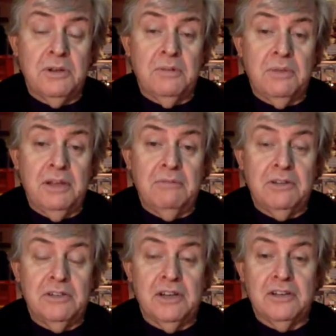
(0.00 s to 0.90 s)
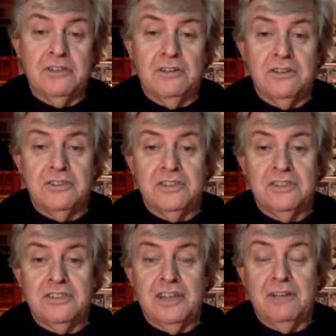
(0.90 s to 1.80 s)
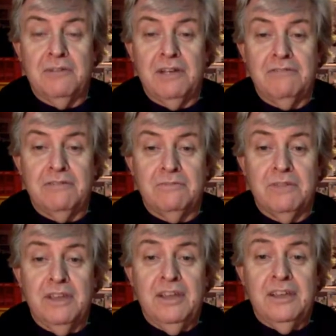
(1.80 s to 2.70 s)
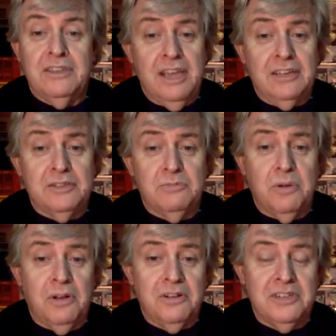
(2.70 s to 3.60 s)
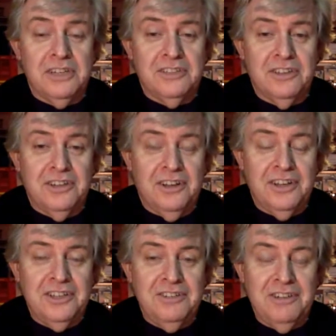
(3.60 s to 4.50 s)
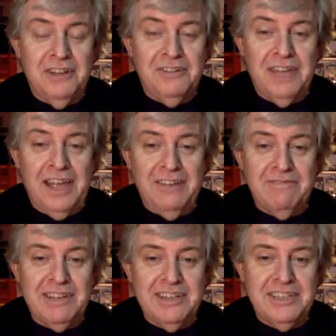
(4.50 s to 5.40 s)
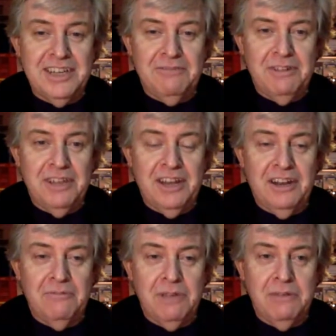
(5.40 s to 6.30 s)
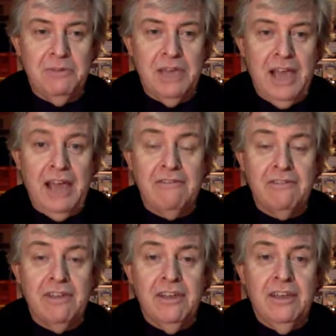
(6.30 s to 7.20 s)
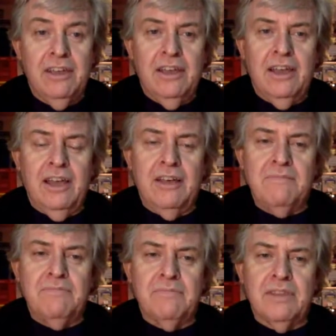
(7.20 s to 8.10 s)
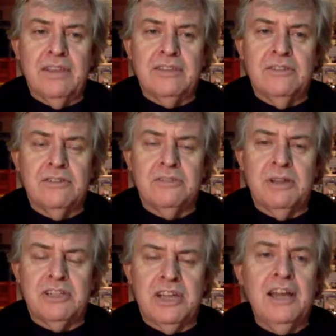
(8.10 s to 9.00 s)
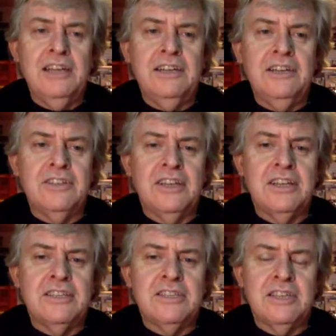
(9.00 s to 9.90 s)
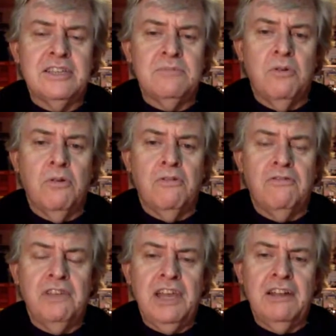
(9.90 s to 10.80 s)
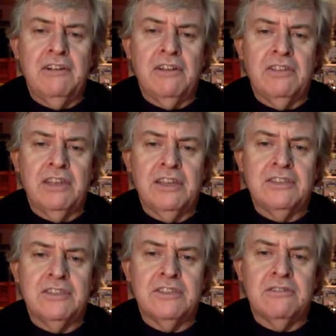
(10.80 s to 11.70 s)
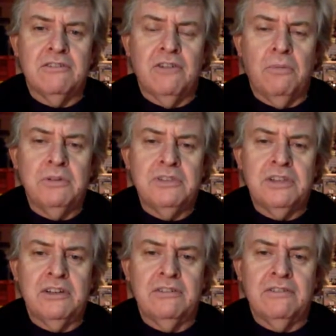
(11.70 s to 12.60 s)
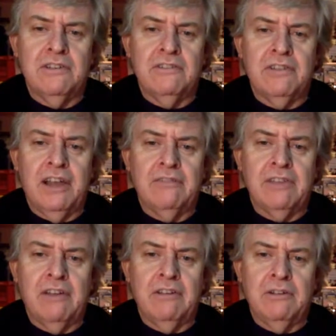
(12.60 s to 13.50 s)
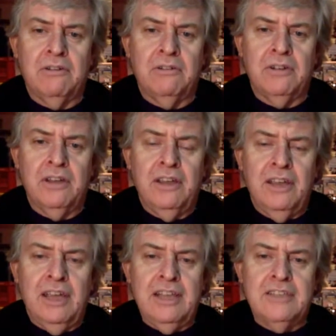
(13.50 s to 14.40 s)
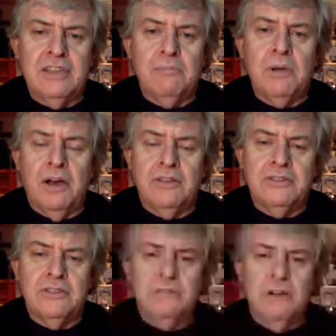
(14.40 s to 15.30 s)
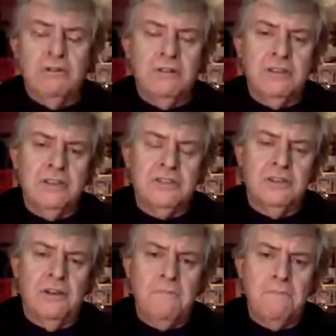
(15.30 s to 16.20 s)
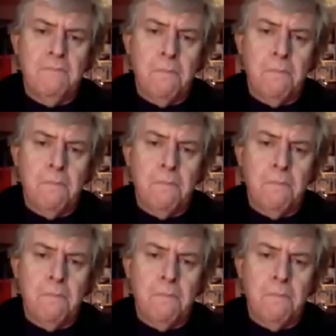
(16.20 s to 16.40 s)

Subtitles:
But I mean, we're going to try and stay away from sex and politics. I do know that, but you know, we have. It's not so much hate, is it? It's more fear. I think it's the sort of opposite of love going on in some parts of the world at this time.